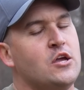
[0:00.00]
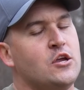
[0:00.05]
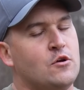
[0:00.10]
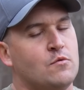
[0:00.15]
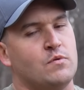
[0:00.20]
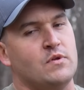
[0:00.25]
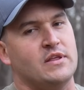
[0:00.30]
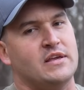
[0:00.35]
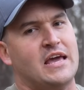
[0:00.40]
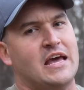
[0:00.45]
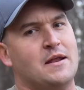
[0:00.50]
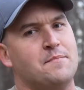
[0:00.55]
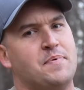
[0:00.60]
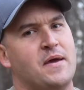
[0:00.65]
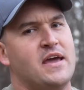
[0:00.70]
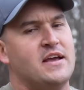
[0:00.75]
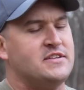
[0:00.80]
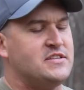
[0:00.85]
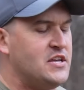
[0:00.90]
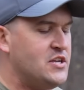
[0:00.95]
You really gotta
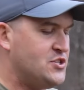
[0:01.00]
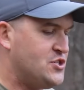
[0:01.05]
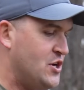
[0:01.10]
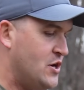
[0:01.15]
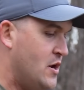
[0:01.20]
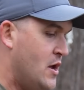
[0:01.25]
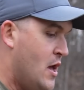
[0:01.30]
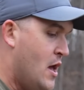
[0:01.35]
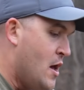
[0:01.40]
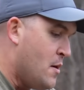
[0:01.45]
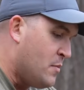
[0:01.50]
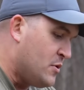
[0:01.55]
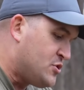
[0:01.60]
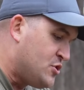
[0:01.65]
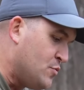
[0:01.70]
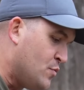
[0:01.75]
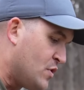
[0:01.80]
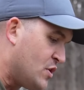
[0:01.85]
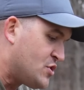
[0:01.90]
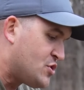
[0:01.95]
pay attention,
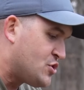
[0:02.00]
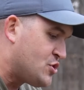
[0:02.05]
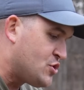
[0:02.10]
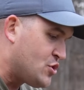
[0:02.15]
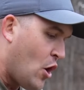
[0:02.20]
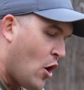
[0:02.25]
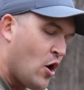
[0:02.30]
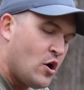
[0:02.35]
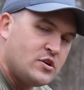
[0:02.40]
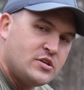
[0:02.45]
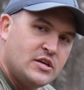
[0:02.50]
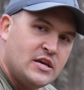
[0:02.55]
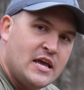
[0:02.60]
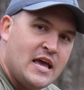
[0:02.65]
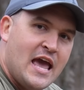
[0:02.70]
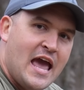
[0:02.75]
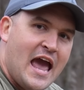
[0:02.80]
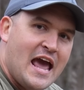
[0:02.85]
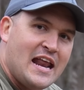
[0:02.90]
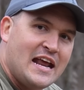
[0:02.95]
but you wanna start
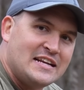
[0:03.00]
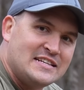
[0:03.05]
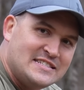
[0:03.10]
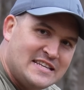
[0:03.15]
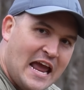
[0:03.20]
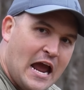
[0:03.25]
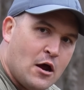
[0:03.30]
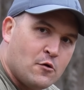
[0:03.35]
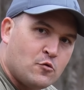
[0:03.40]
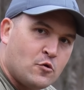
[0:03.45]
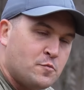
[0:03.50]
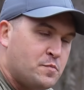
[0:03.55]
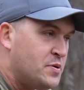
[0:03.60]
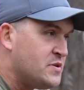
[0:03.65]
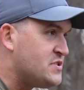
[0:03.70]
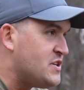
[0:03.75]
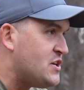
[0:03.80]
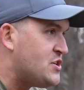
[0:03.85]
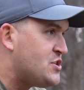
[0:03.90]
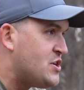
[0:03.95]
at a downward
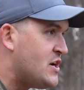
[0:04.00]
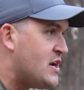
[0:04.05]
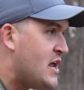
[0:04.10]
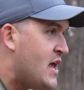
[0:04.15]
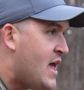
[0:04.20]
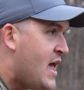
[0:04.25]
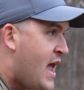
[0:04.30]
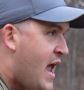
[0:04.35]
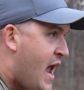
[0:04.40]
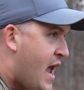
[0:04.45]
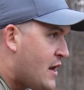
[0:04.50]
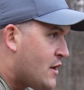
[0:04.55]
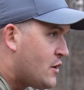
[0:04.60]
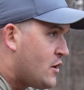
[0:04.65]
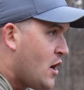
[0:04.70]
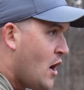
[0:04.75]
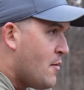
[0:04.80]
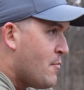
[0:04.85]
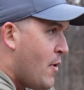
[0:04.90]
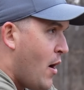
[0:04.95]
position and
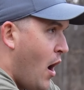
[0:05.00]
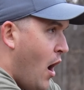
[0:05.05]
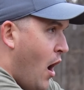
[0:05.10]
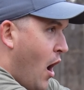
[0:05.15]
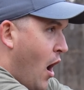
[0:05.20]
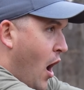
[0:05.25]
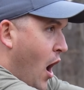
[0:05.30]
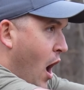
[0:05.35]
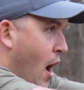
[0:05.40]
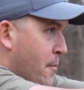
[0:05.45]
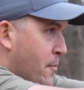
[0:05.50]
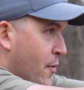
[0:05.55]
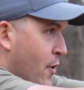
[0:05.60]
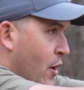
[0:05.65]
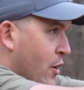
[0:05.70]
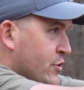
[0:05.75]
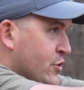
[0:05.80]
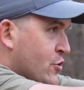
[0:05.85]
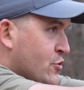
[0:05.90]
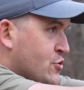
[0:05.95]
come up
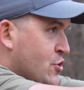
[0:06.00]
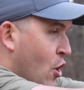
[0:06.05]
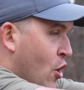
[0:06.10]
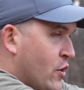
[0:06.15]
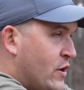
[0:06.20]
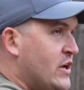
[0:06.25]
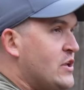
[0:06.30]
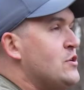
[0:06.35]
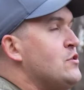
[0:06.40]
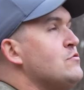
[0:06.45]
on your target.